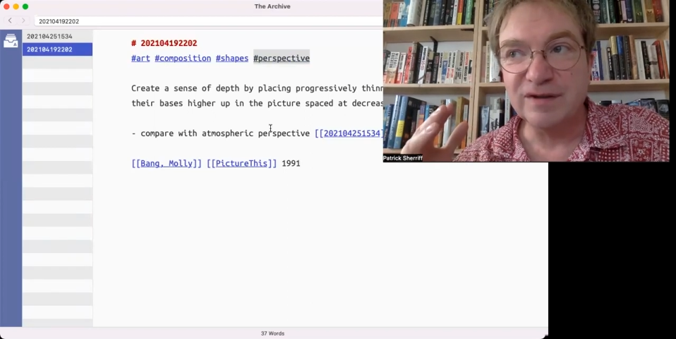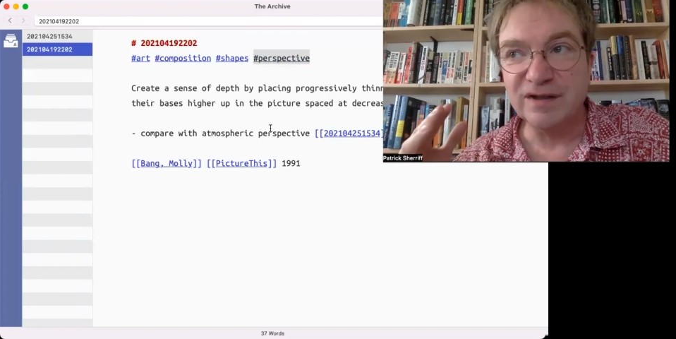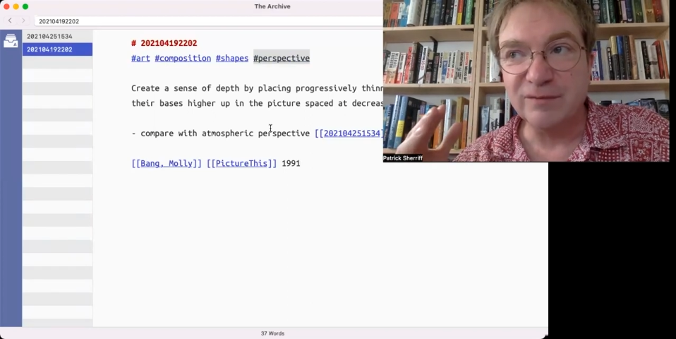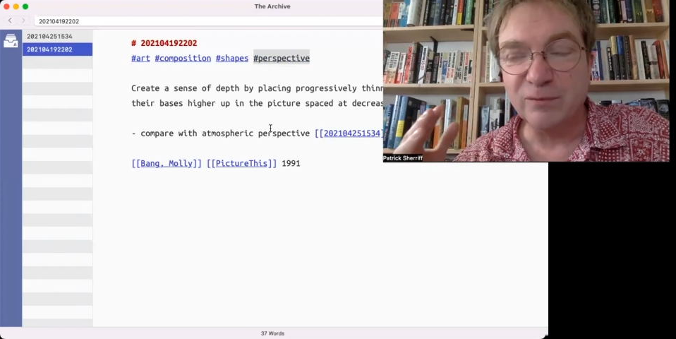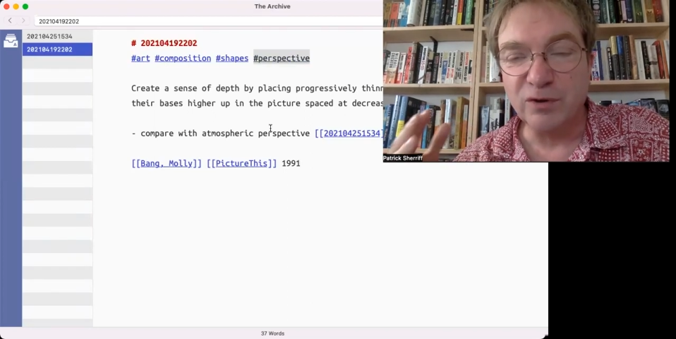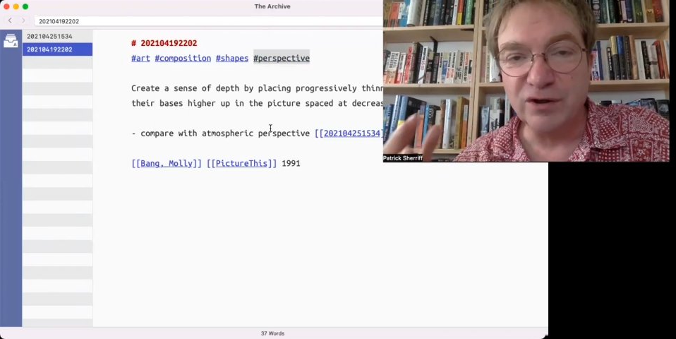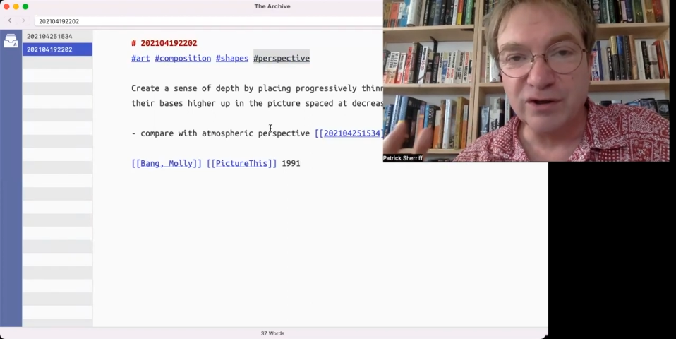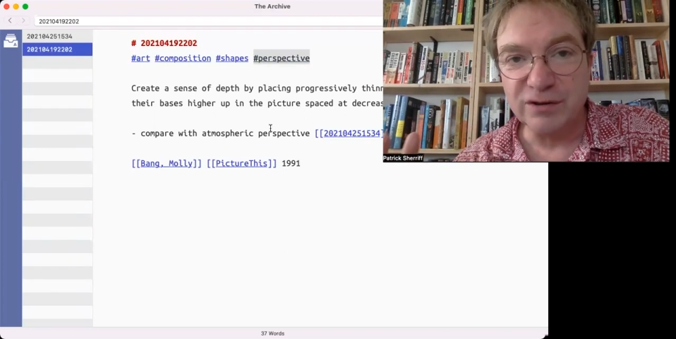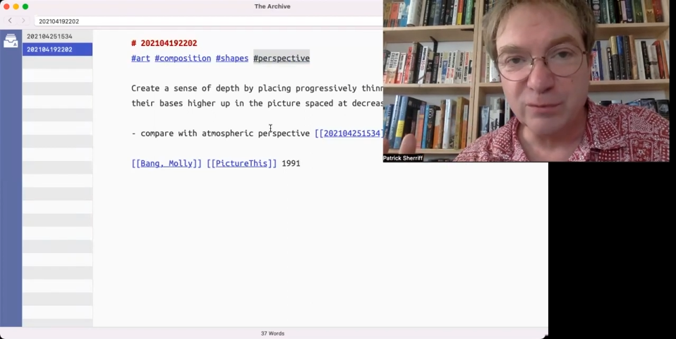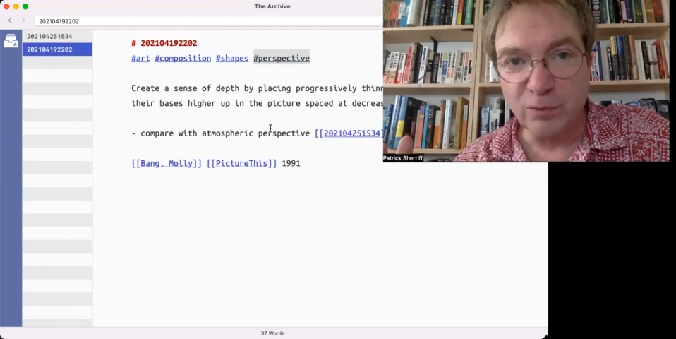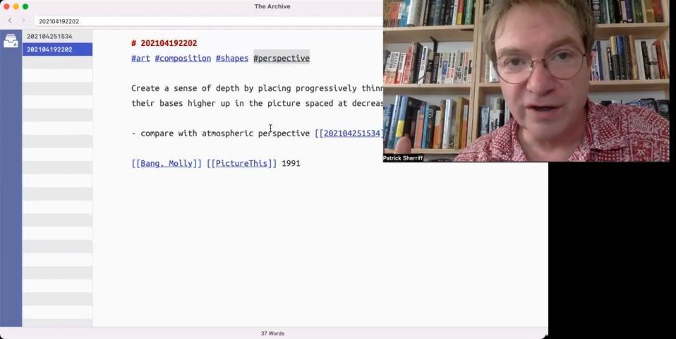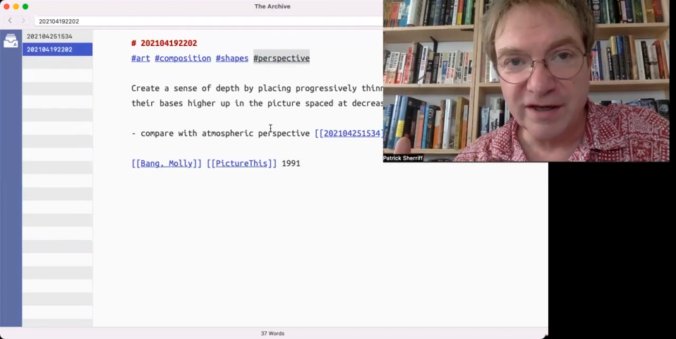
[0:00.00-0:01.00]
It
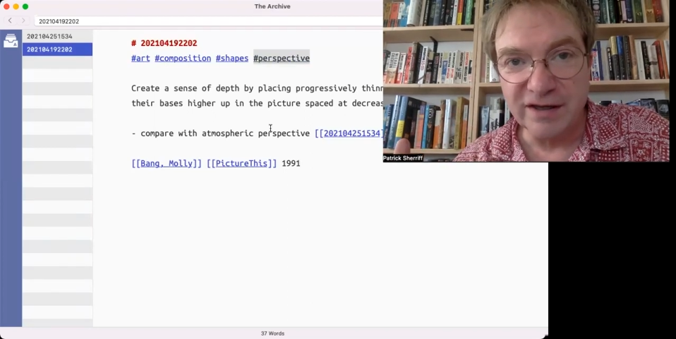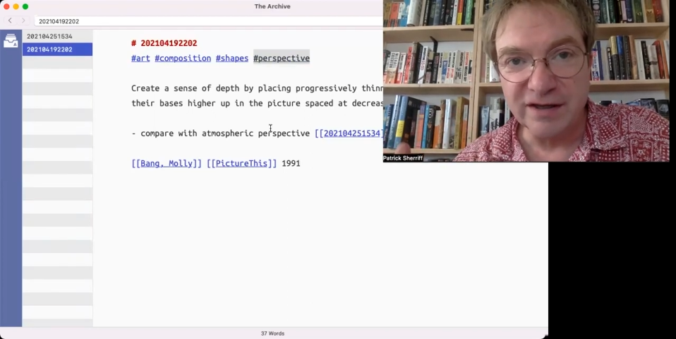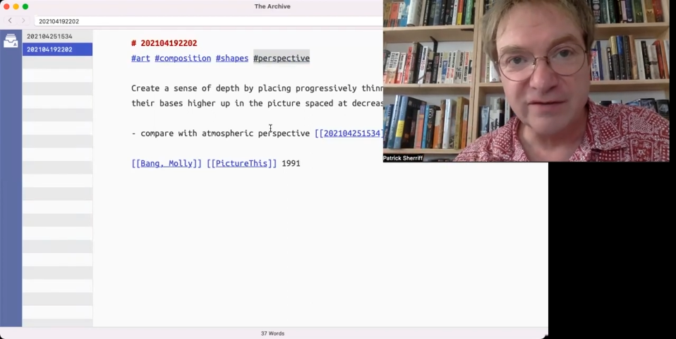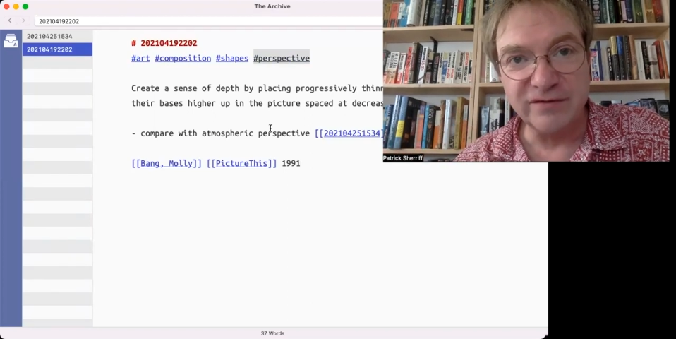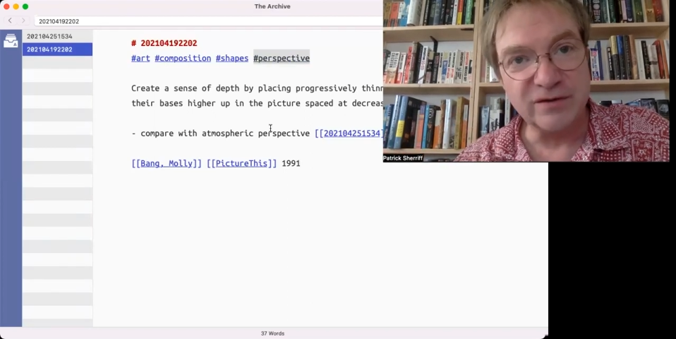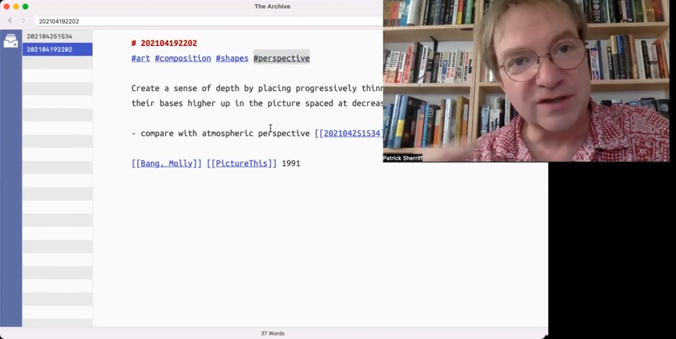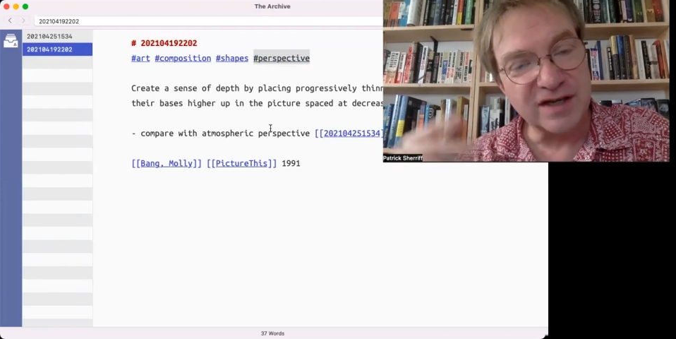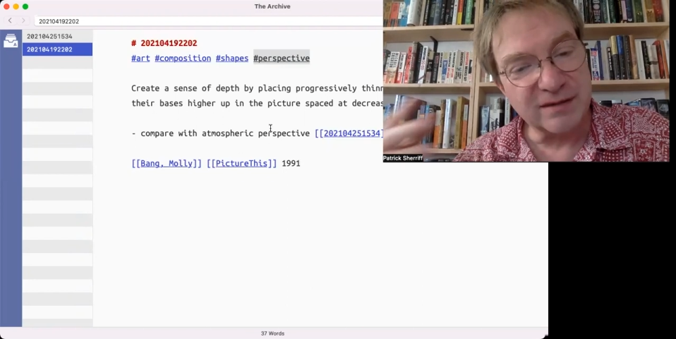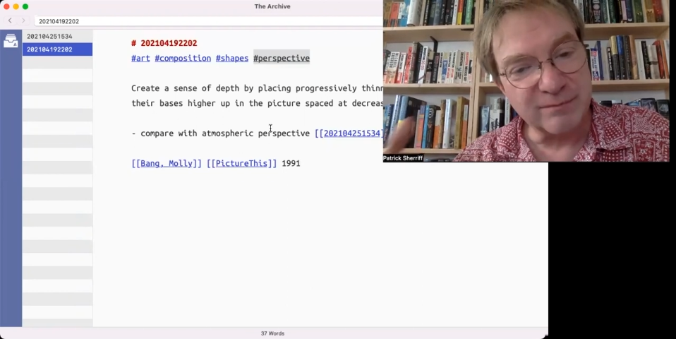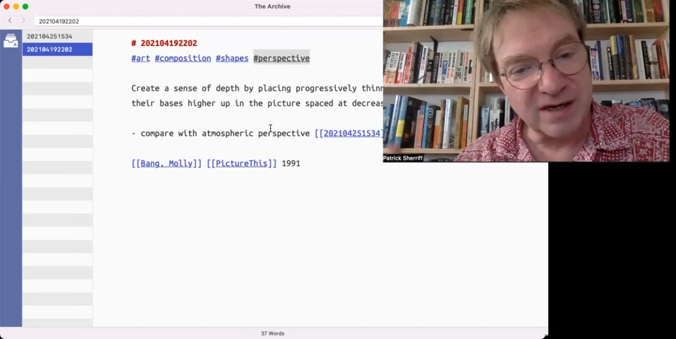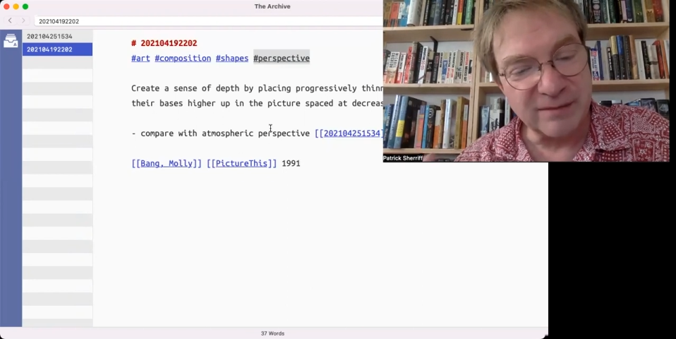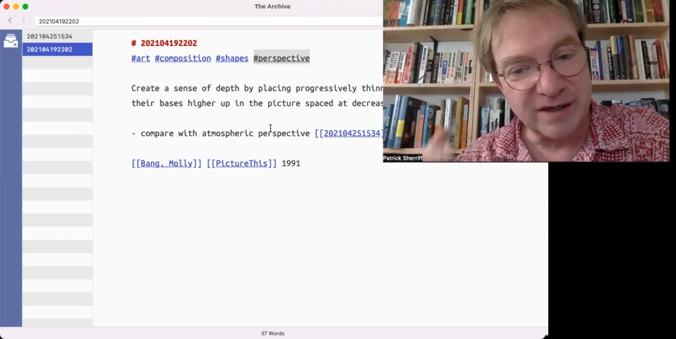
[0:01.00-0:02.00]
works well if you take many,